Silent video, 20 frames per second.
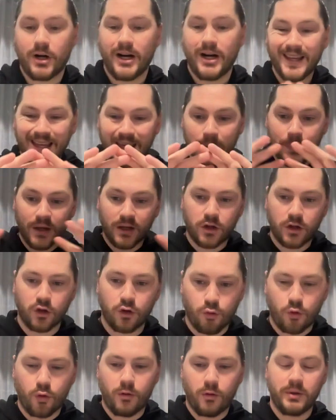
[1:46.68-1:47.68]
keep it
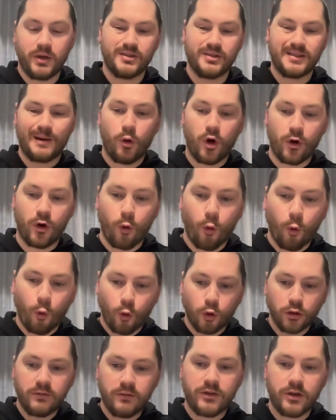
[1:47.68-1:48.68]
congruent because I want
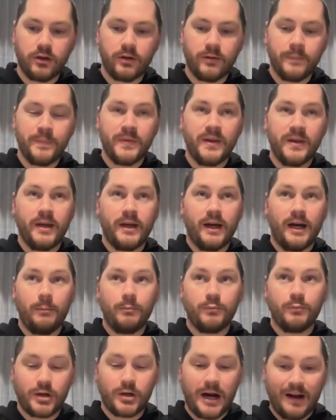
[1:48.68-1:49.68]
all of the
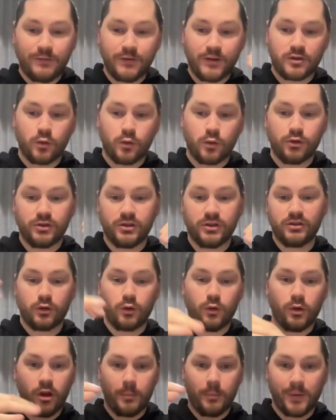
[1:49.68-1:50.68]
traffic sources and
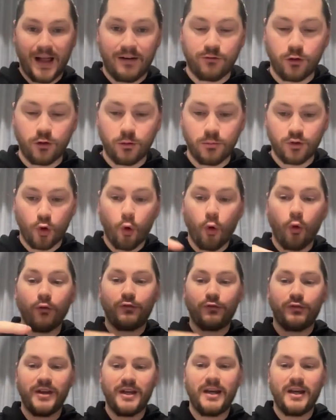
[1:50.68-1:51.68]
all of the platforms all
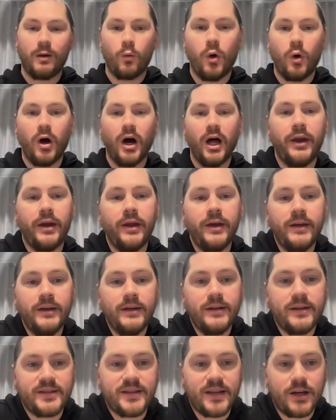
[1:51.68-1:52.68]
feeding one
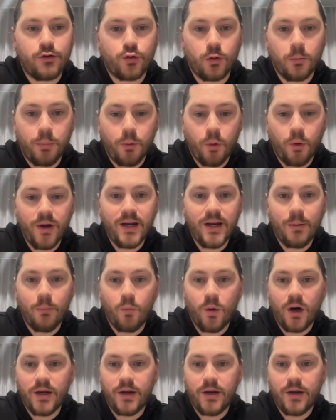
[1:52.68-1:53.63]
central point and one